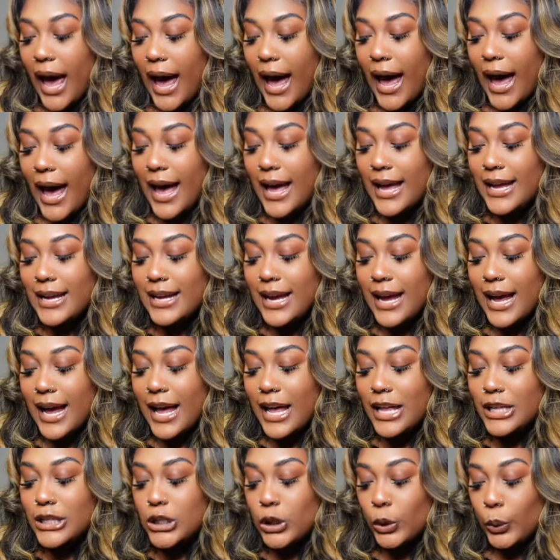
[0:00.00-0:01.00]
I
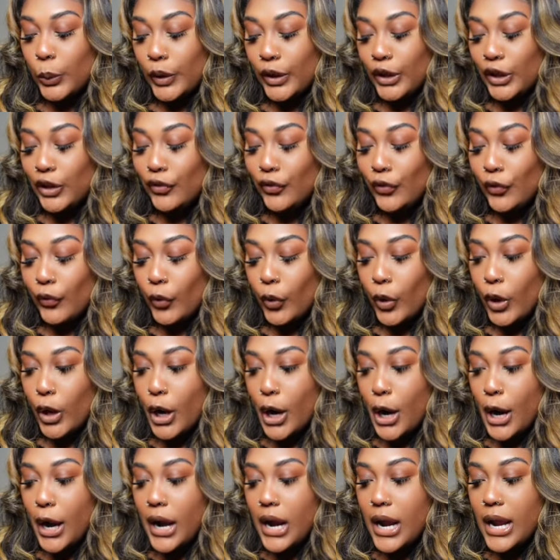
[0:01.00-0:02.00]
got
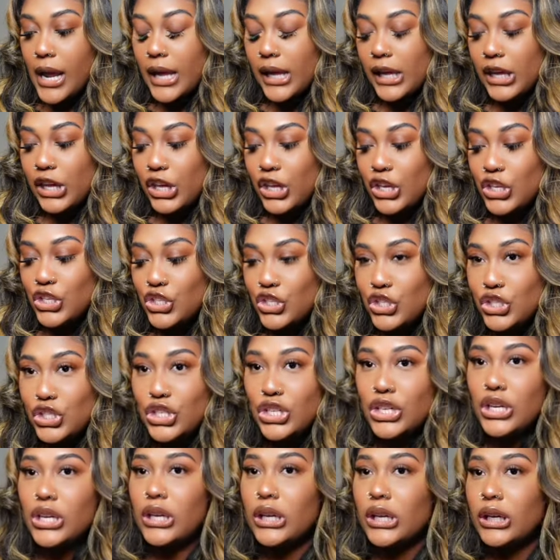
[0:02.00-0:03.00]

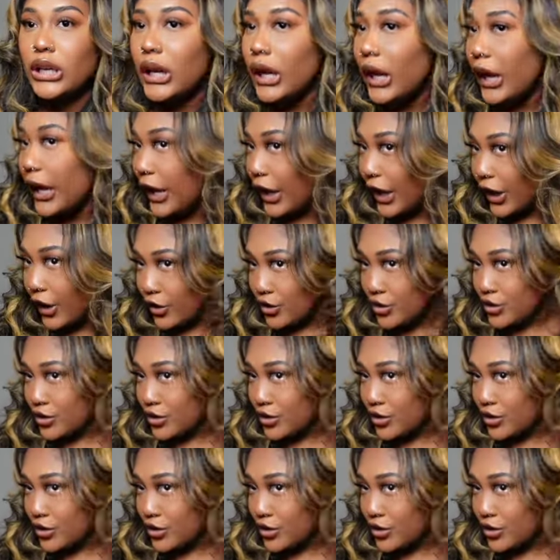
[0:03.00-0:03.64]
24-inch hair.